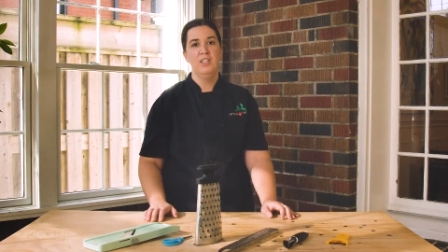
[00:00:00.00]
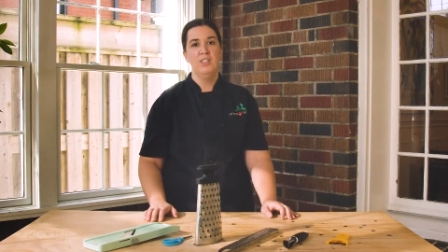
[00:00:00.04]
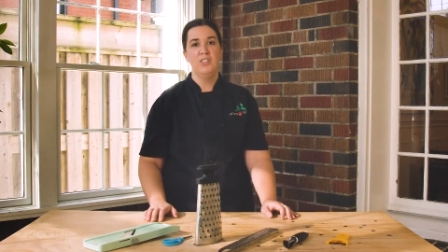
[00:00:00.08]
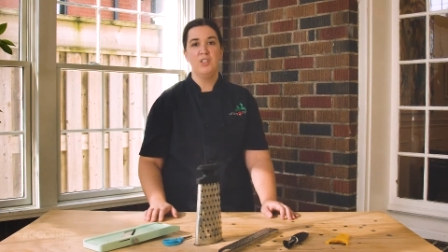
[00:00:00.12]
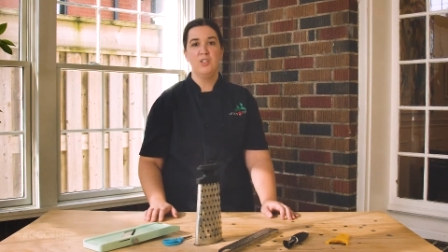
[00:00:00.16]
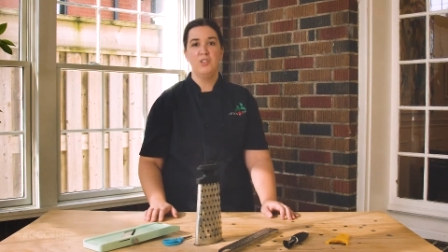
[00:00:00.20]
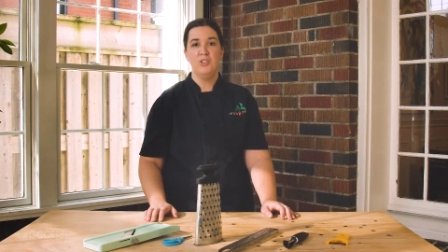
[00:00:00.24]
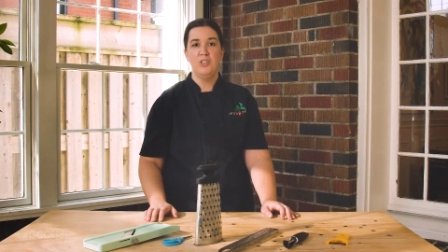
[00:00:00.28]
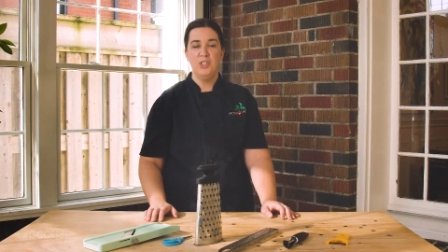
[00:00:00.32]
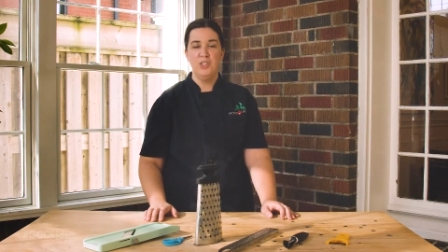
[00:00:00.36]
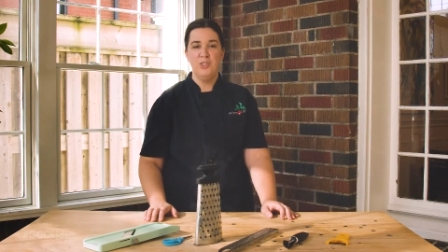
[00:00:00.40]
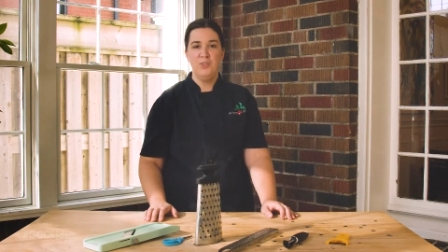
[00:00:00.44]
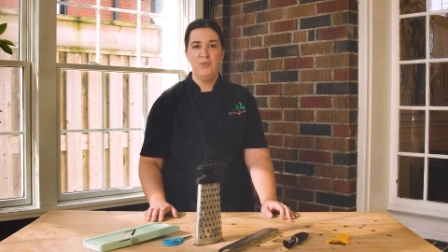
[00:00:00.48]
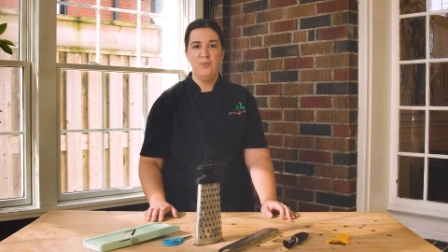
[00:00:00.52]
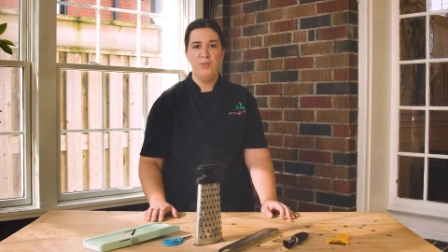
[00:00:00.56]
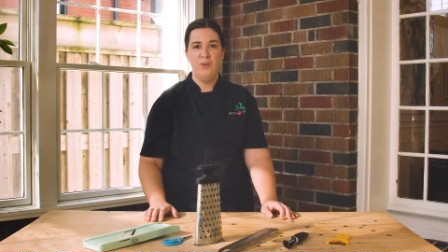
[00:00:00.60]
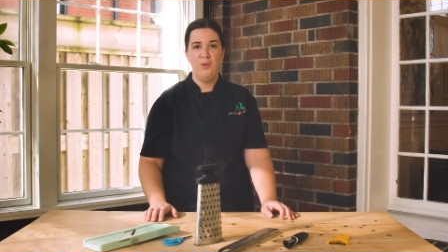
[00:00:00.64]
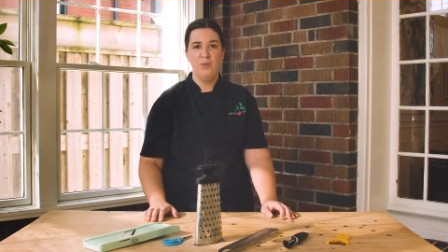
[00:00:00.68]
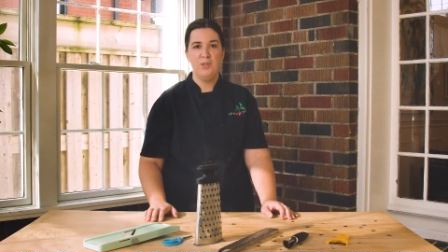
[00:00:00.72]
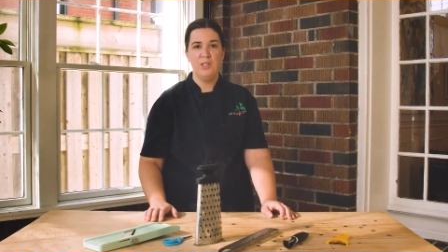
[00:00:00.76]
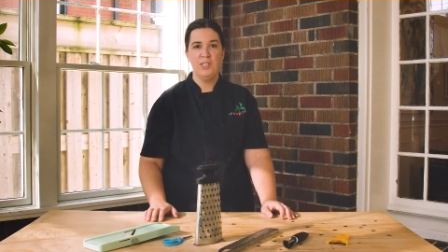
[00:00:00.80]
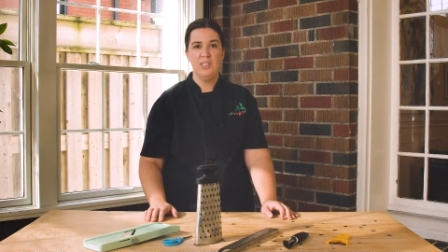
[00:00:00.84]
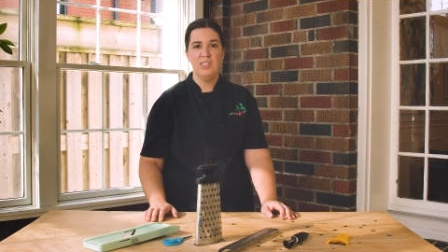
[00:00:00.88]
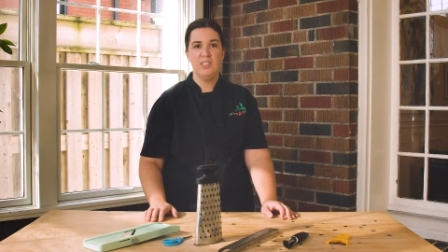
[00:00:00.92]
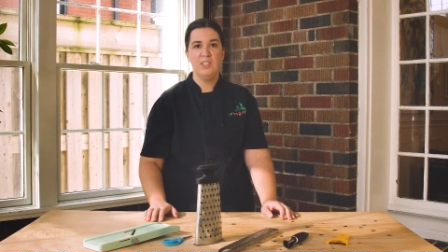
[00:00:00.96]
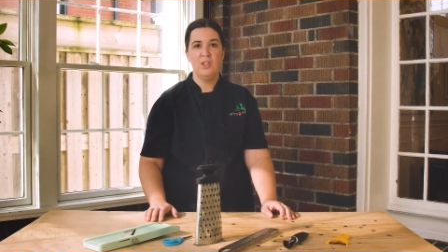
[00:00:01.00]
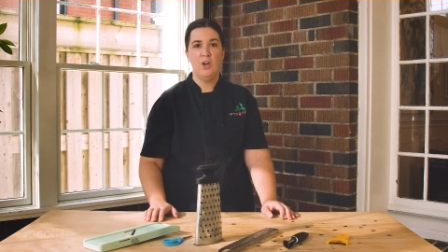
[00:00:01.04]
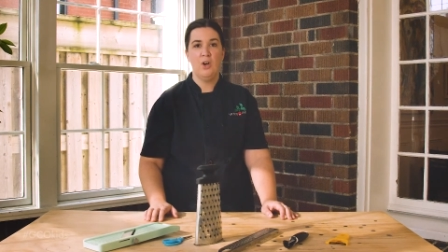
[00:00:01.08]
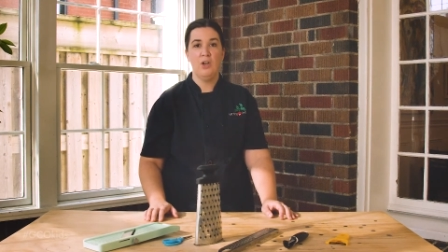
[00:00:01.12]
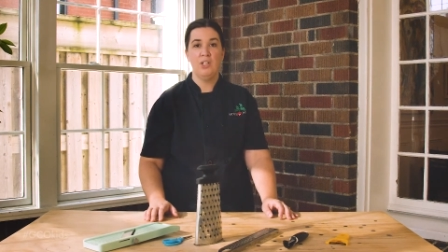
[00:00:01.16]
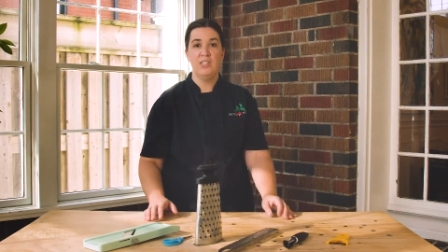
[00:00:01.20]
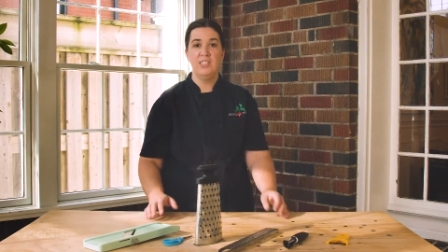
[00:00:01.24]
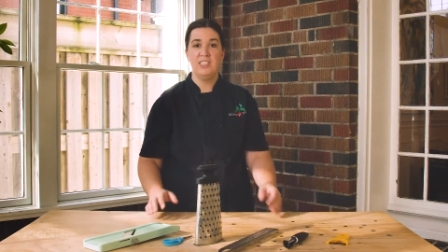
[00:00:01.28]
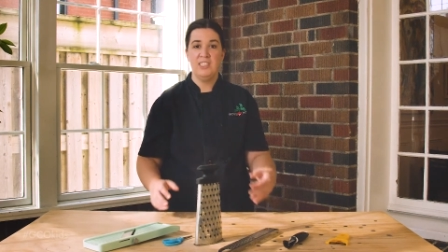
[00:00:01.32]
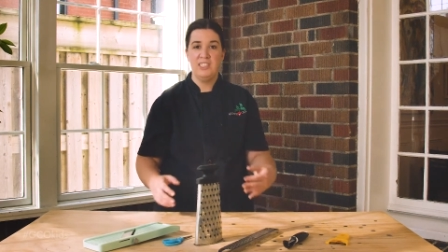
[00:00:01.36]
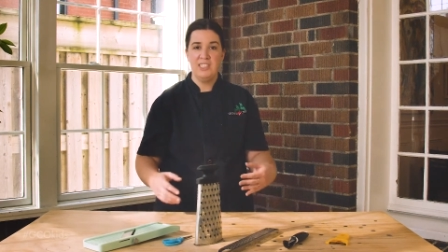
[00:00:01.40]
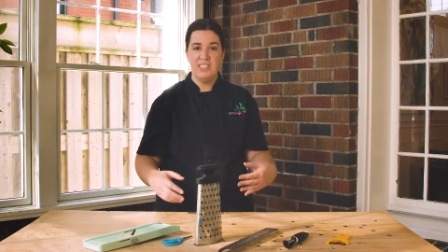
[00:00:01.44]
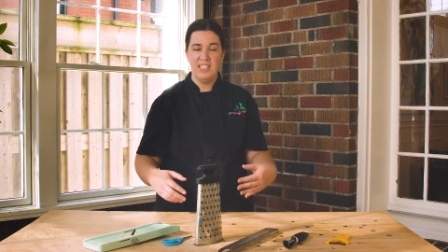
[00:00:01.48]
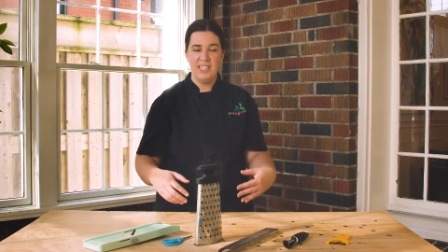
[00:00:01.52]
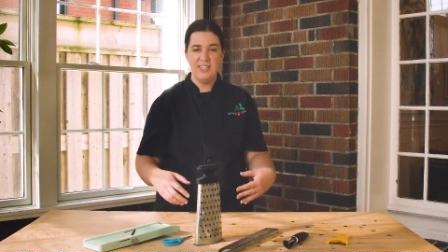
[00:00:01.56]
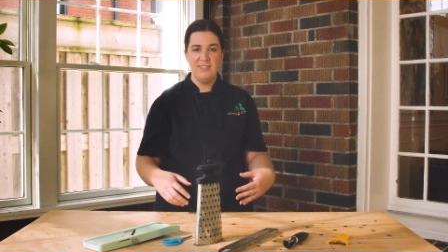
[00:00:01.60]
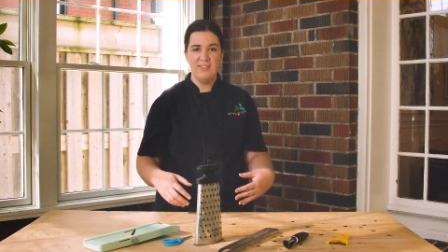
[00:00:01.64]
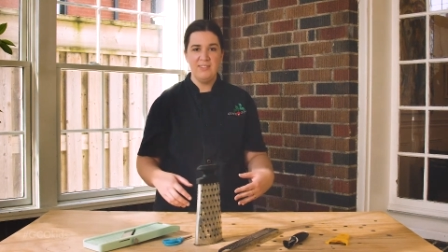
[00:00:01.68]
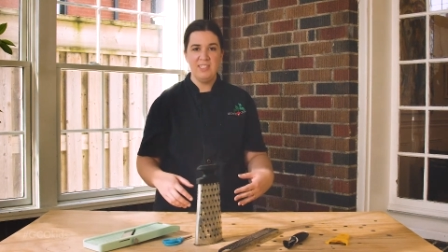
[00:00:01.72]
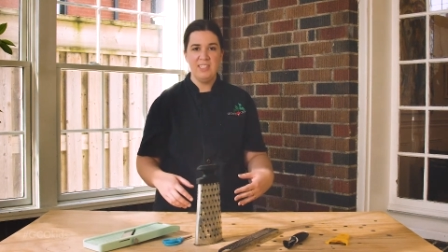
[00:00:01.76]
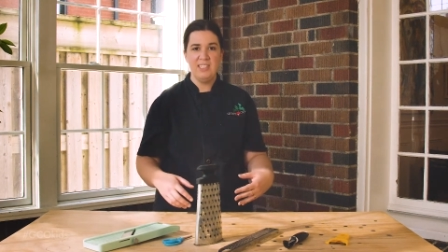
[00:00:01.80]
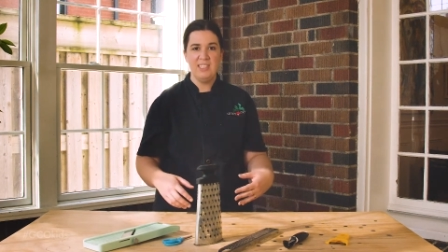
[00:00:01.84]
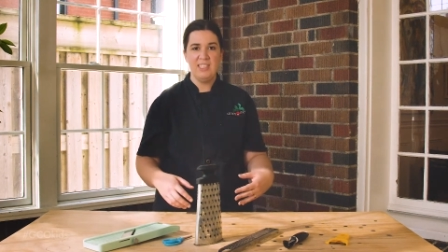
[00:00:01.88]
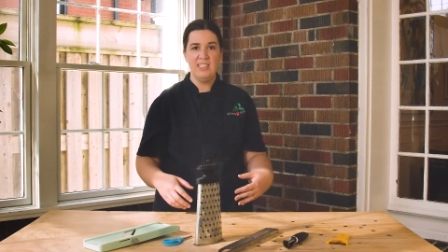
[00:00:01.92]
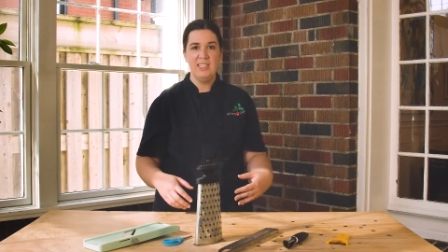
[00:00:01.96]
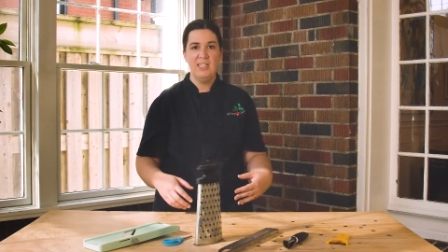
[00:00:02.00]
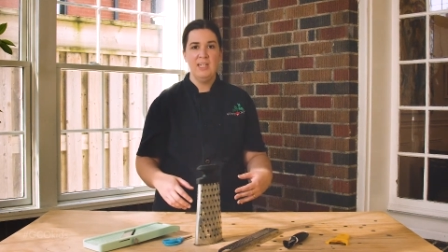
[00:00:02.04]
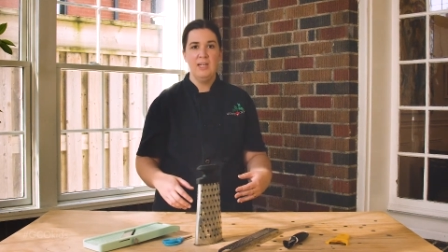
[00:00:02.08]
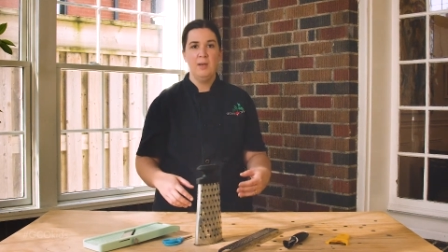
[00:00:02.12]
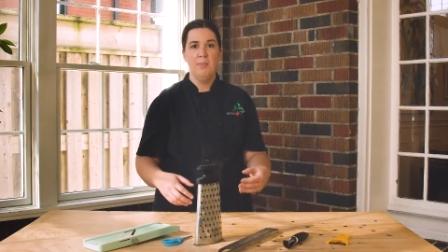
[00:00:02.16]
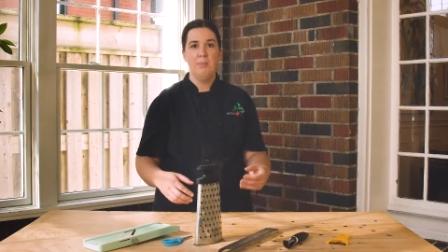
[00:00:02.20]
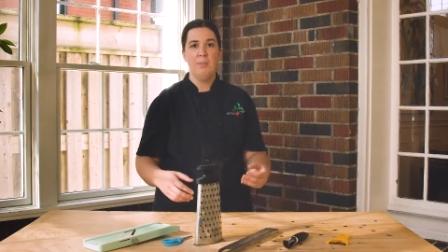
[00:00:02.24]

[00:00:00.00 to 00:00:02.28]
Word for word: So just focus on safety,